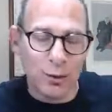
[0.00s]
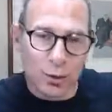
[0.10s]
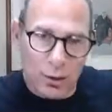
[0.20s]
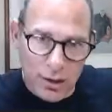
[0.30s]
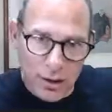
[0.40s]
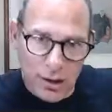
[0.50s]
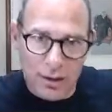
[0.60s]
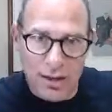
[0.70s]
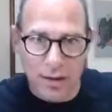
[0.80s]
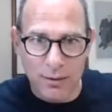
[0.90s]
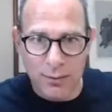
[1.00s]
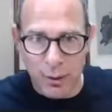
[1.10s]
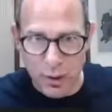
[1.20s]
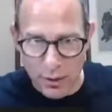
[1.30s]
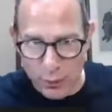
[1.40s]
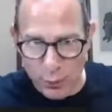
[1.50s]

early, kind of middle of the